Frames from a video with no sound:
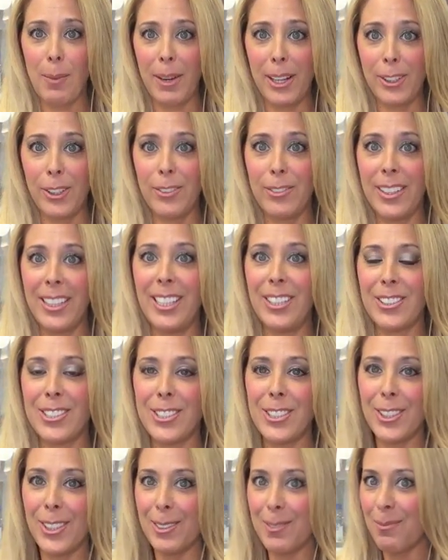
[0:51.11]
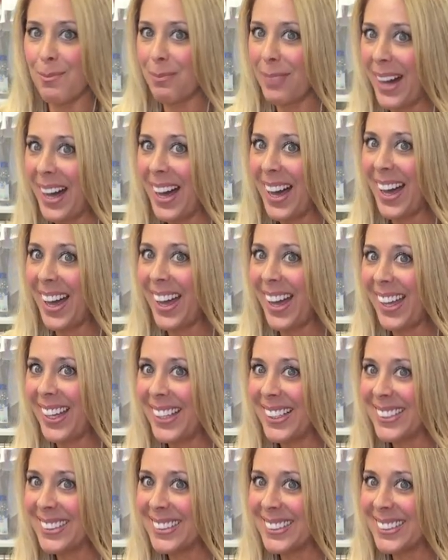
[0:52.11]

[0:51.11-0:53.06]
my new video soon. Bye.